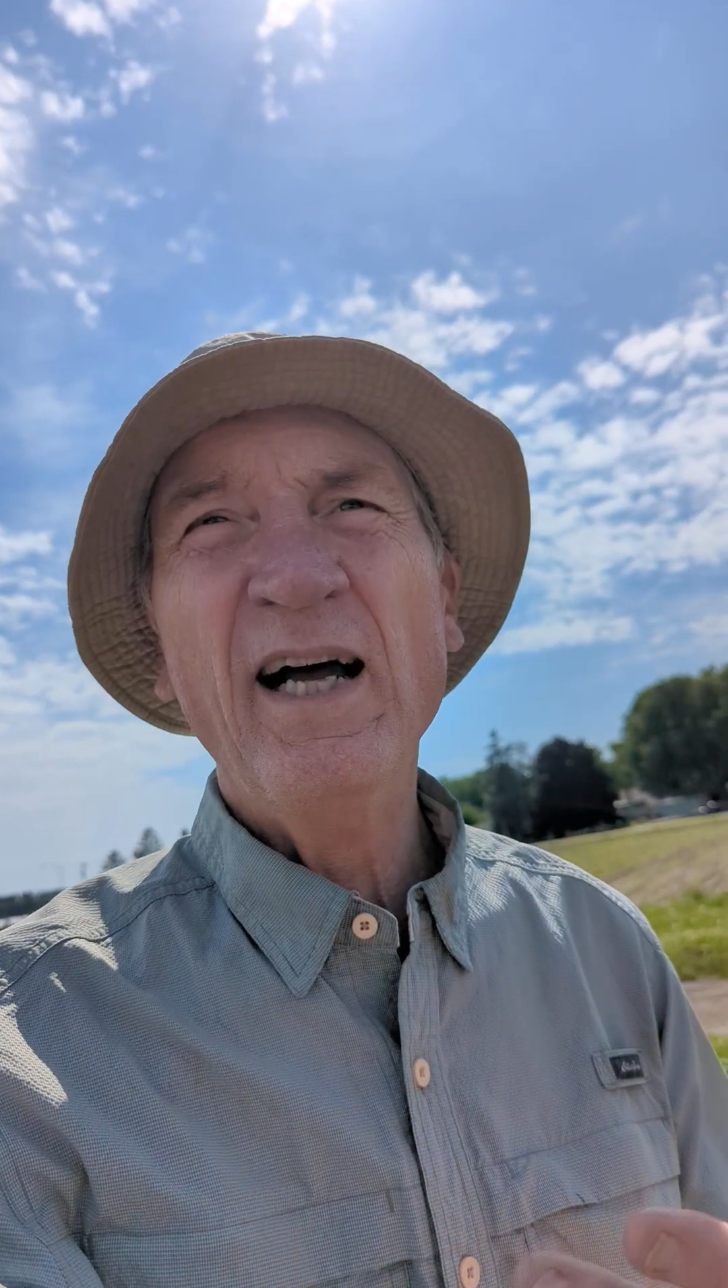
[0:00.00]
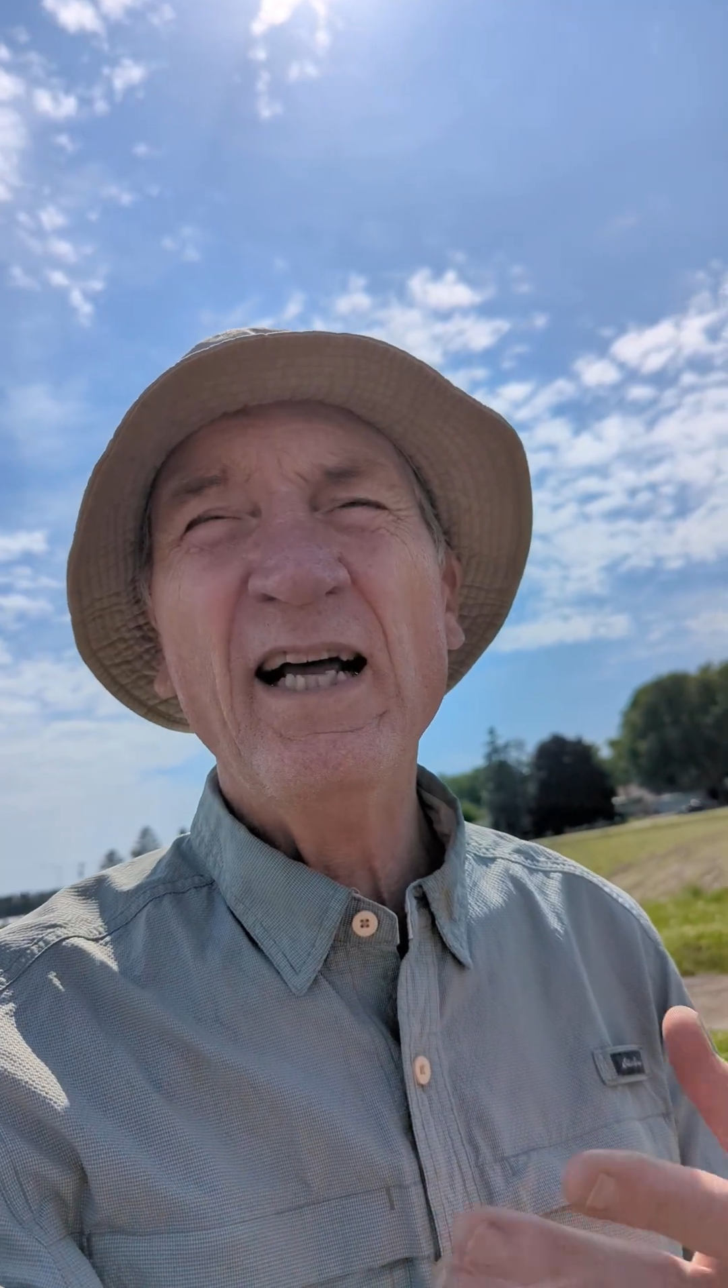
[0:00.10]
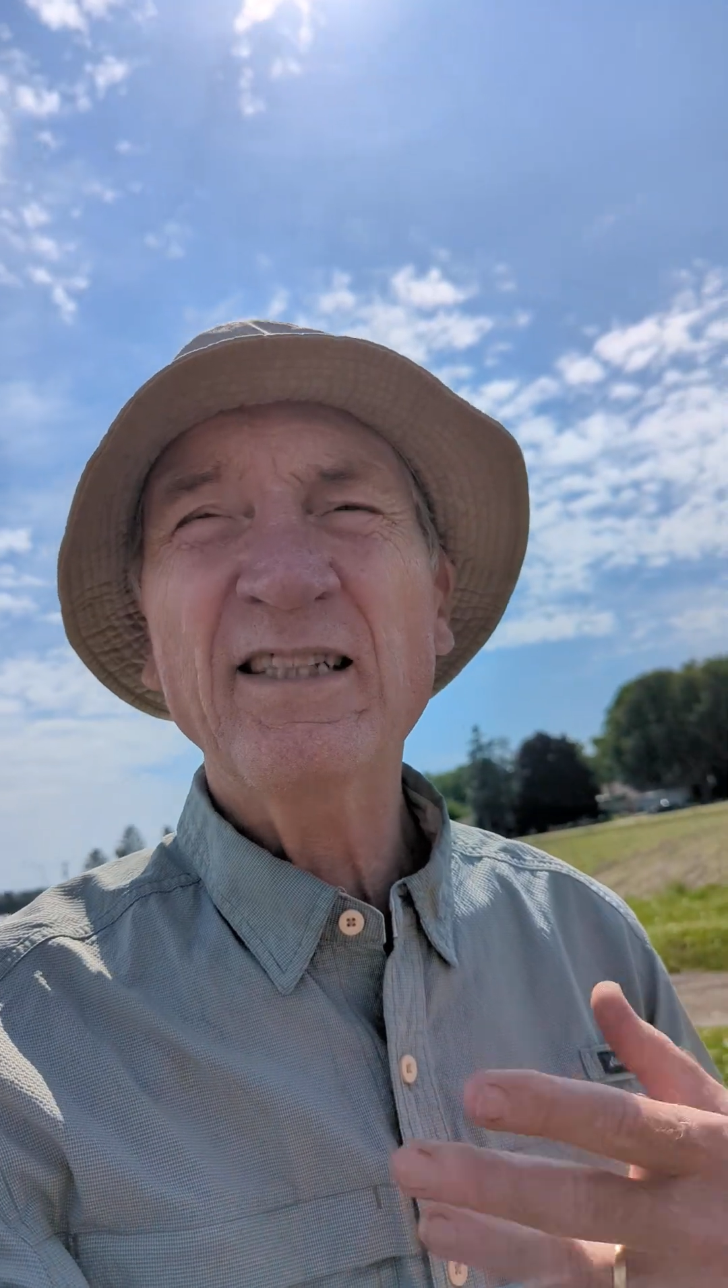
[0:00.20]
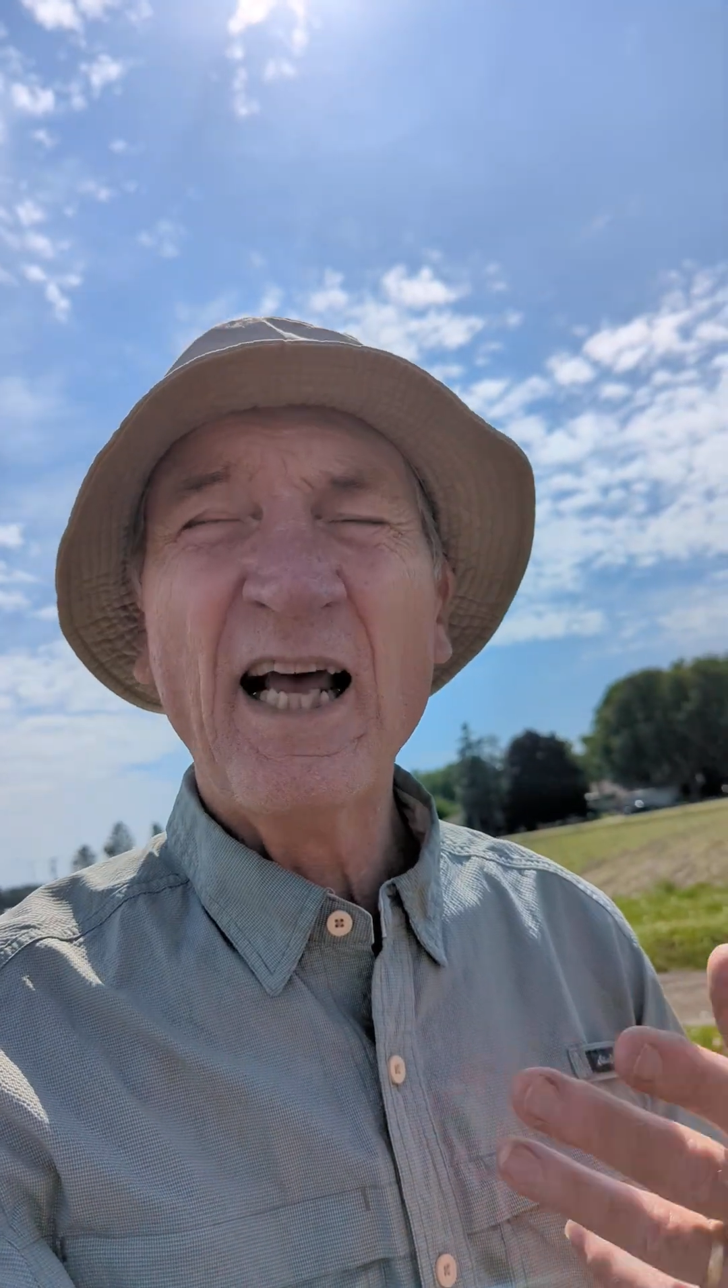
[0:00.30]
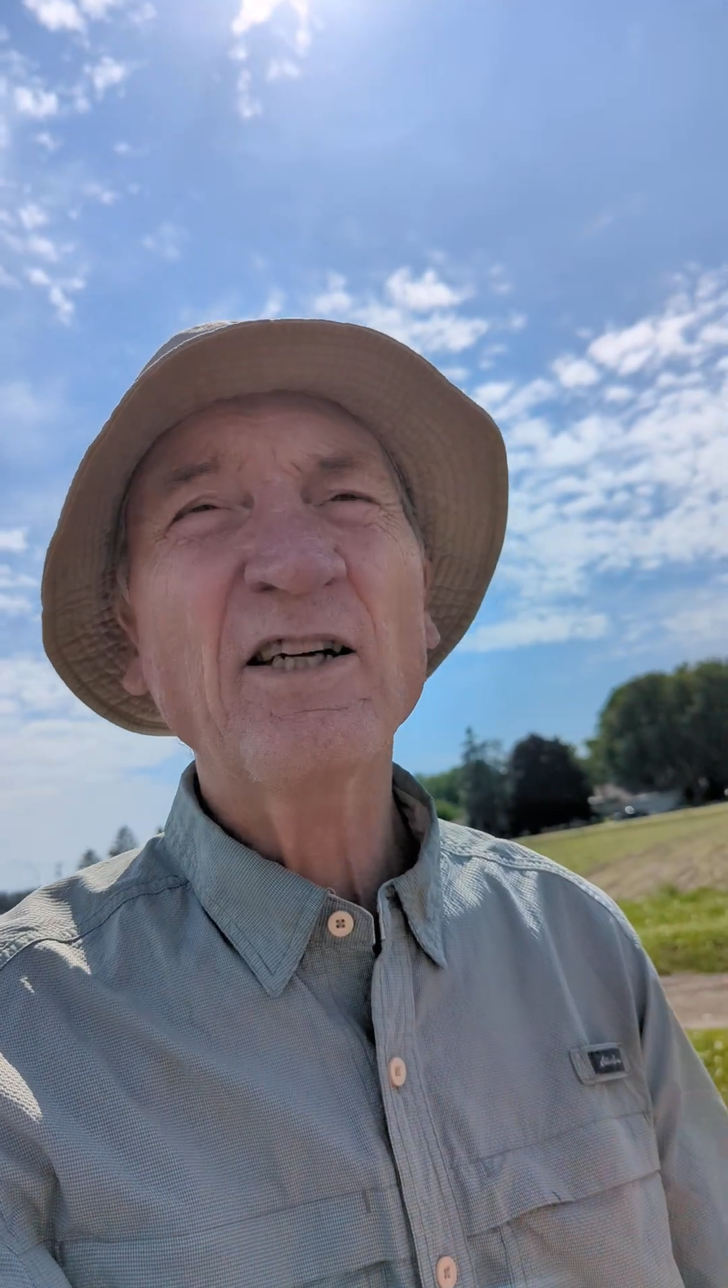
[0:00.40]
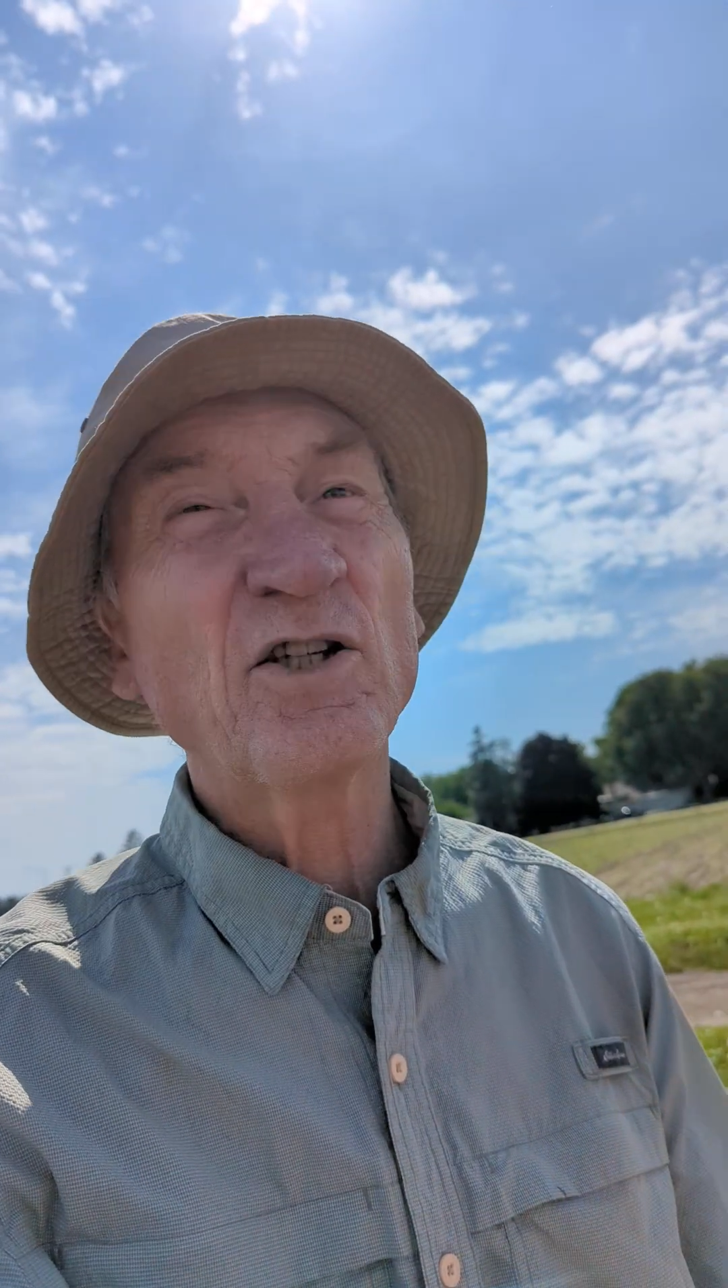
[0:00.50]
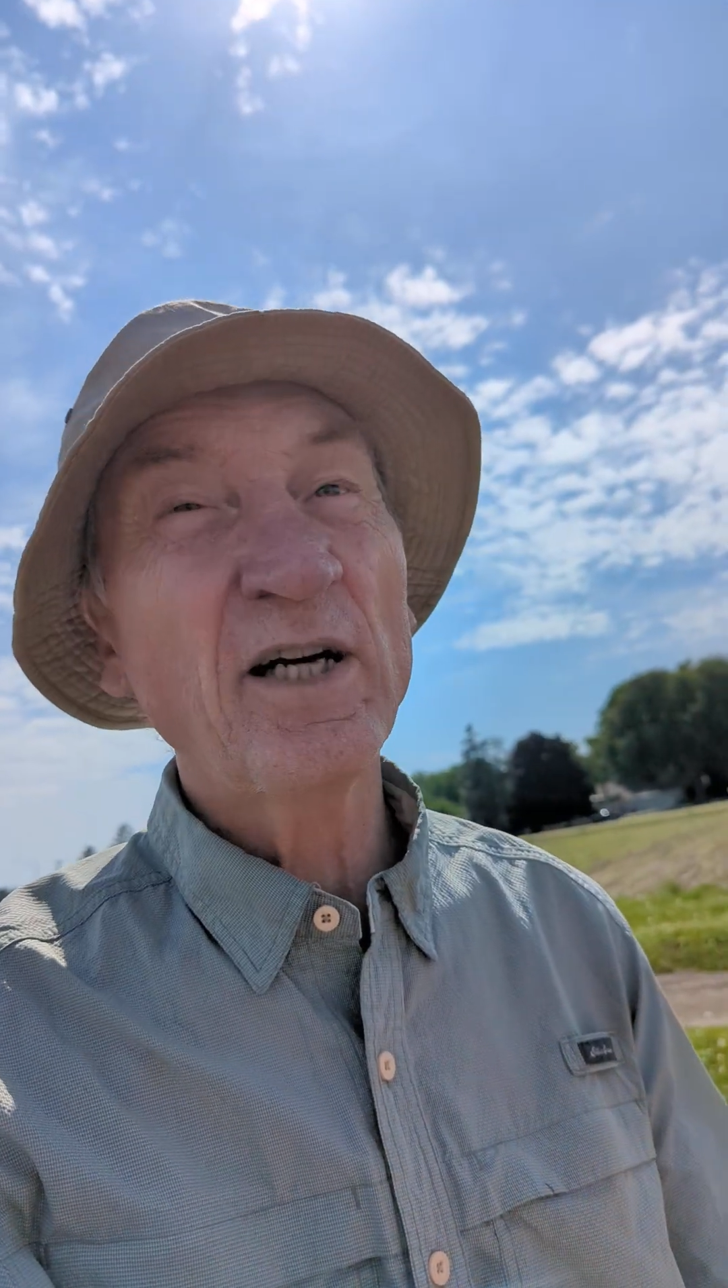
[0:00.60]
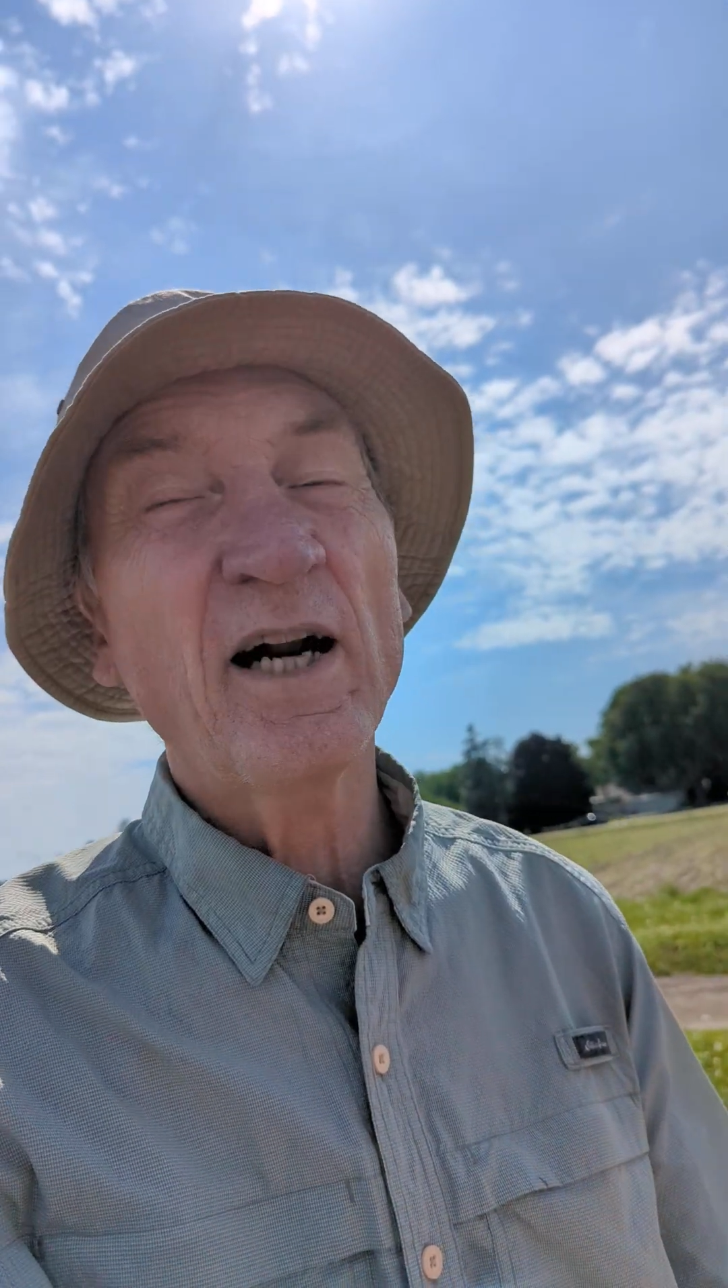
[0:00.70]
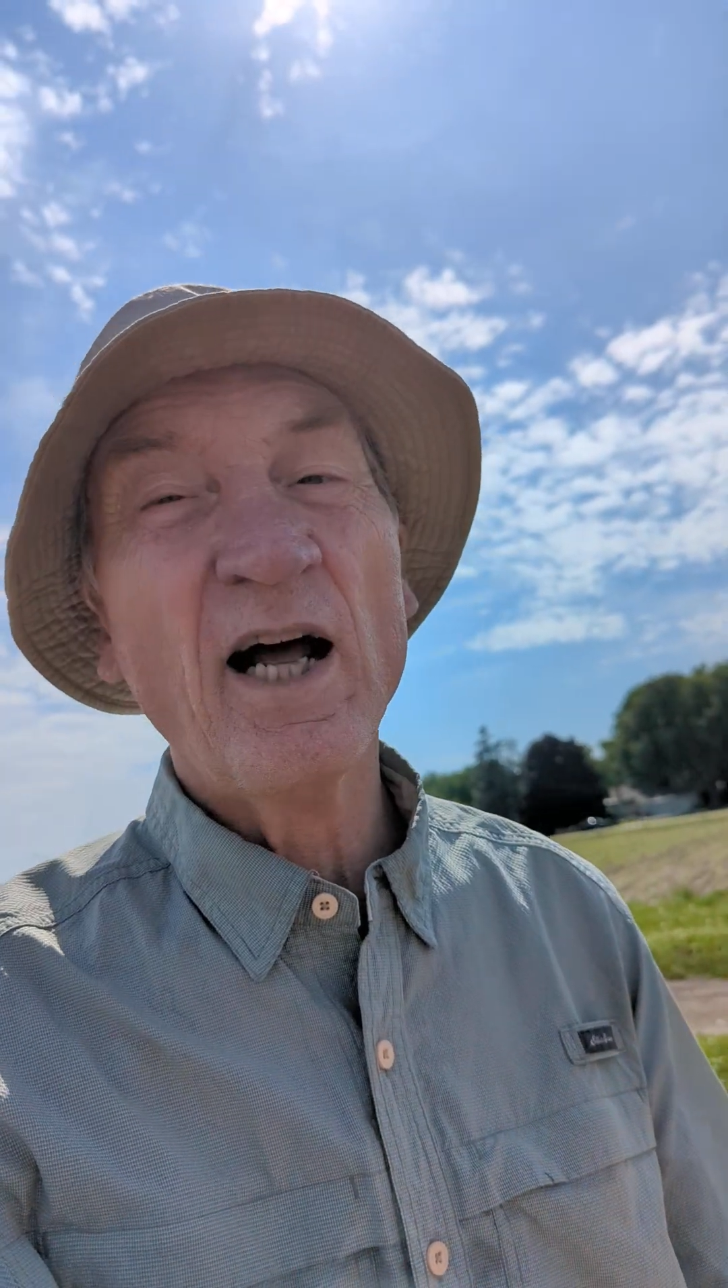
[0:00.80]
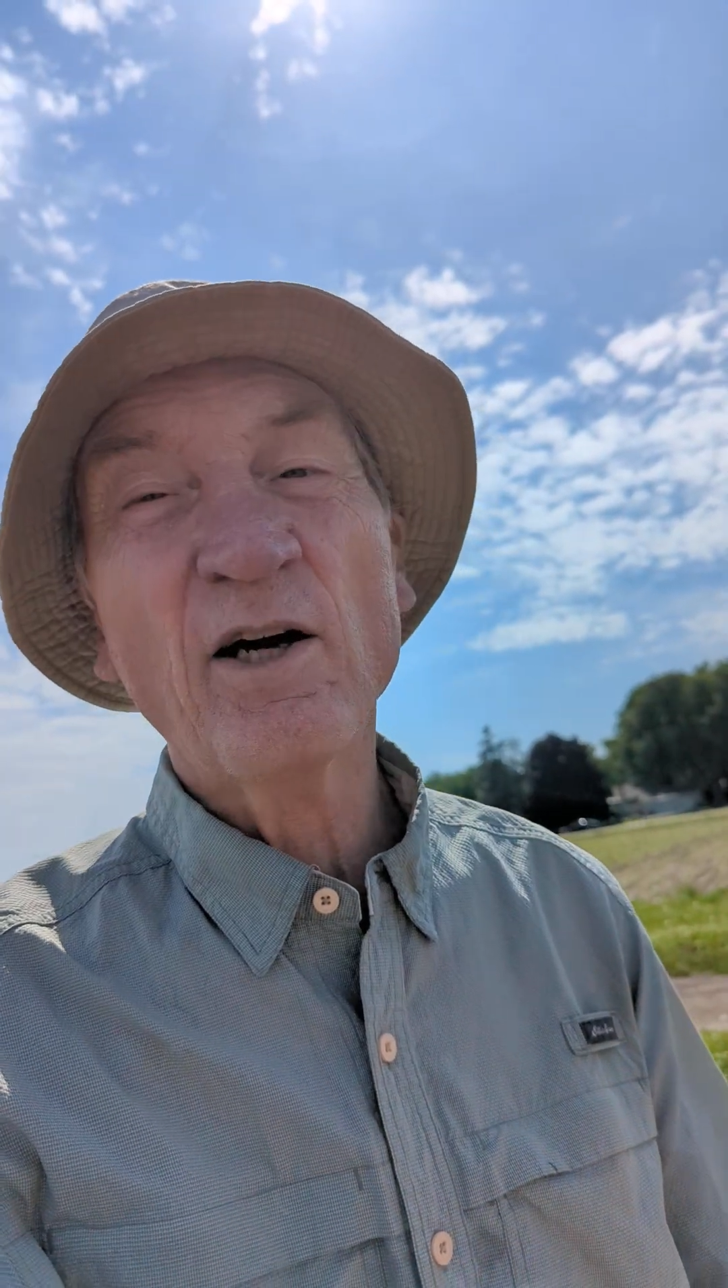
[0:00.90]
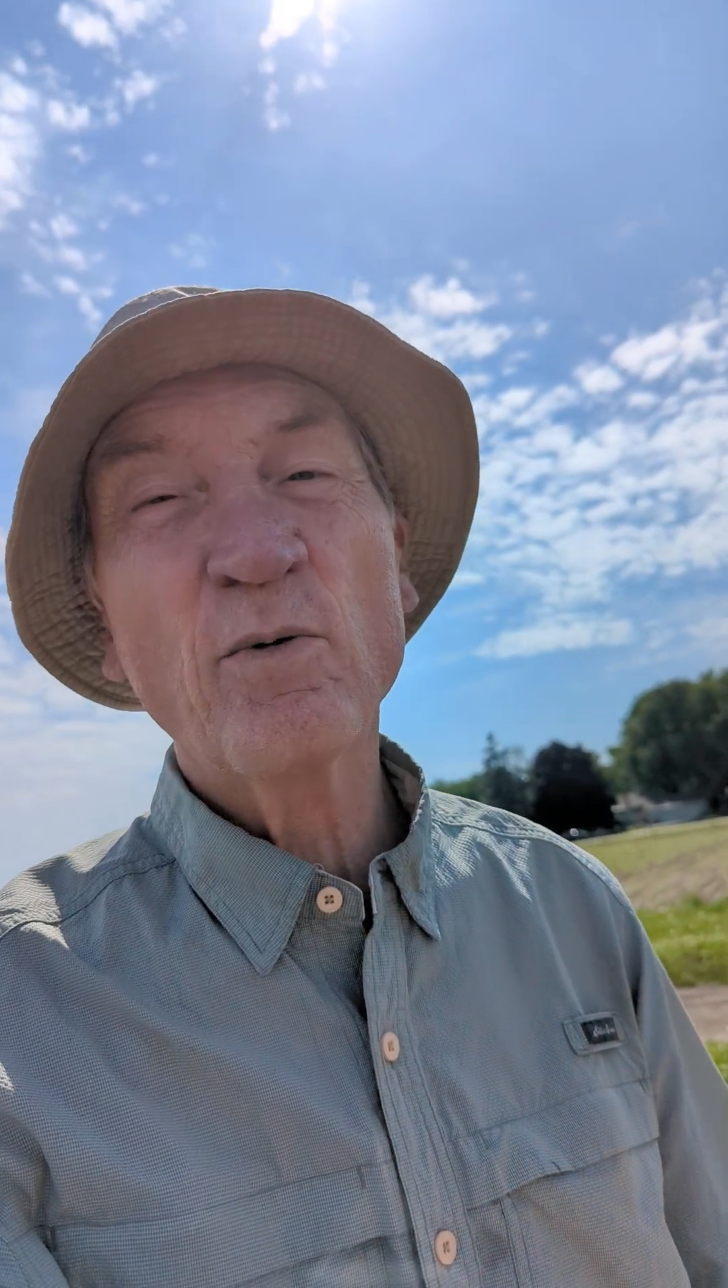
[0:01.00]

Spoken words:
it's actually a lot